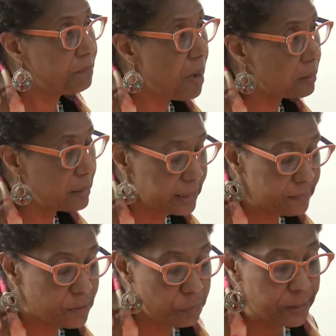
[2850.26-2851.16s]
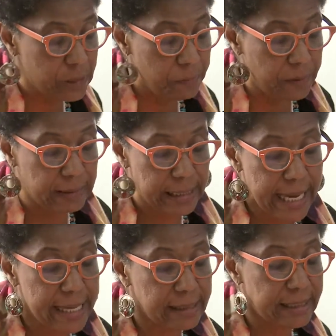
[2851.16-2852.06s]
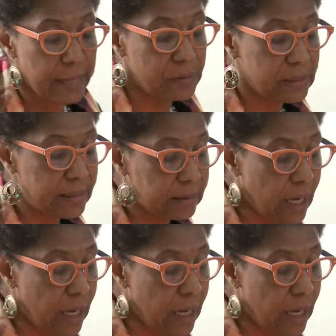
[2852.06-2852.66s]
Marxism's principles that I accept is that